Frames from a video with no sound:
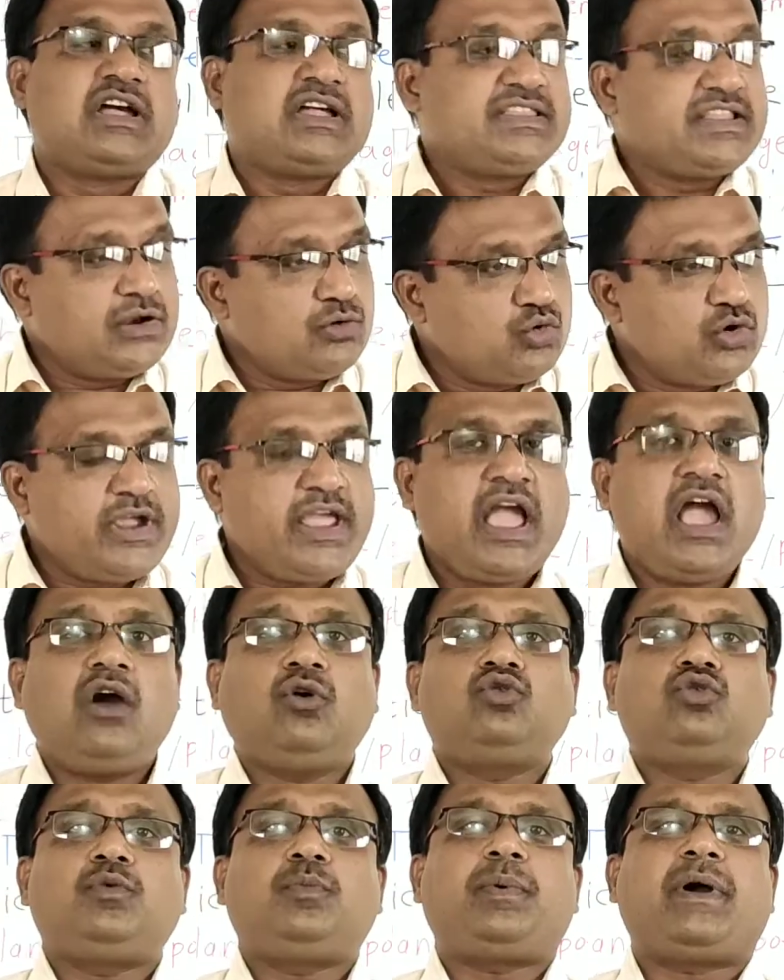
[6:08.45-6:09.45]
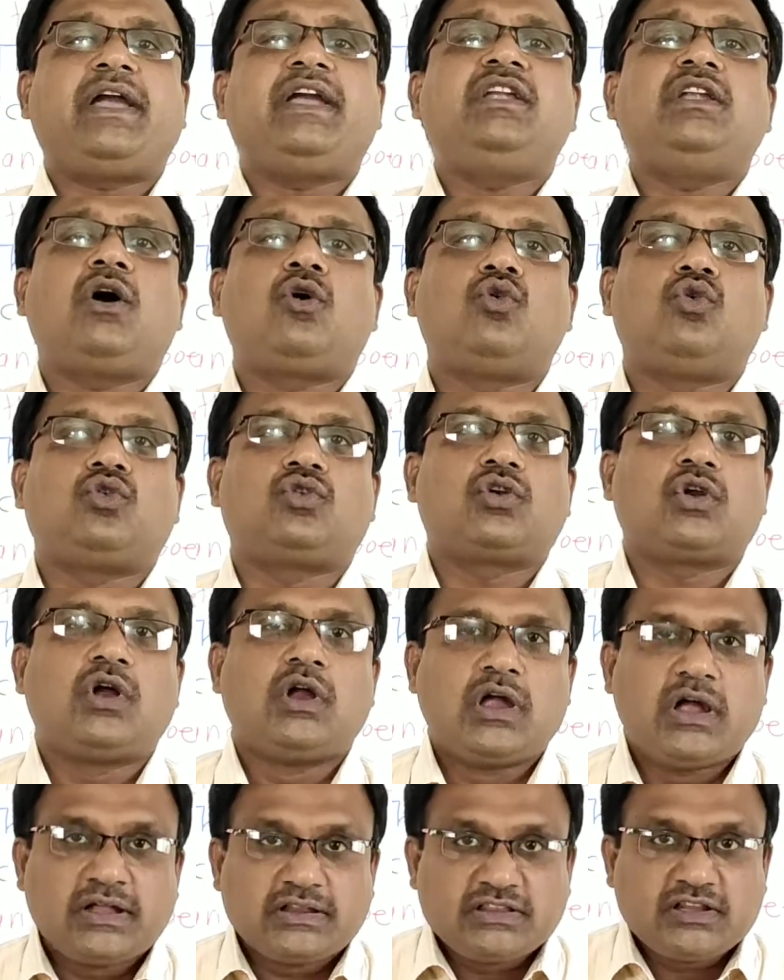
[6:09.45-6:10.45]
Then we have to find out
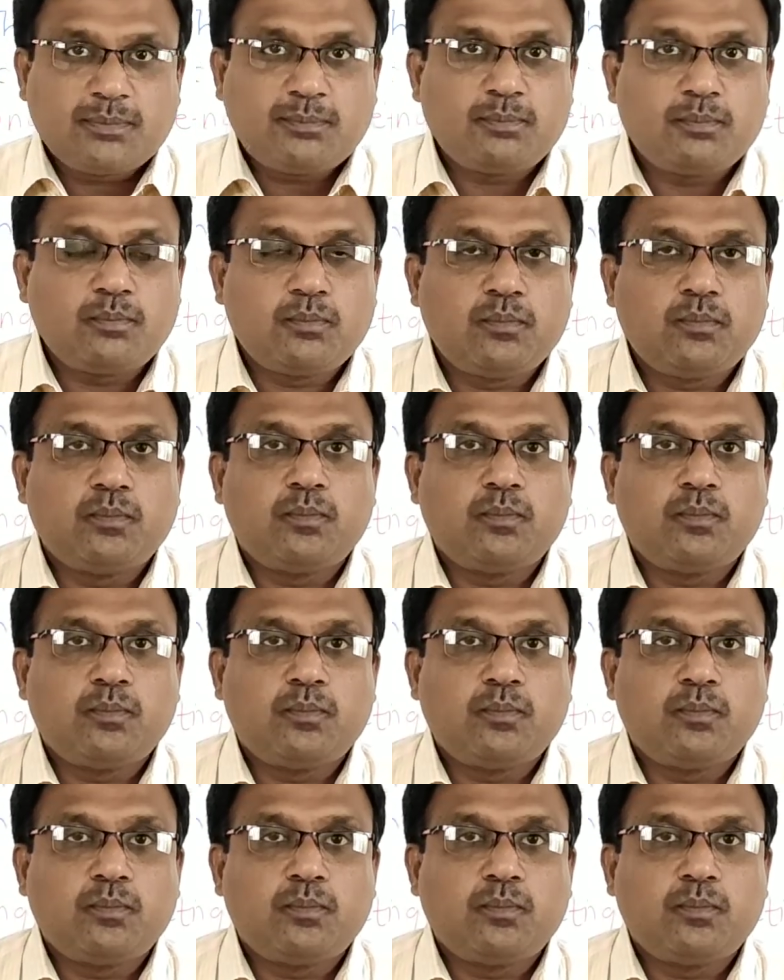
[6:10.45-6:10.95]
the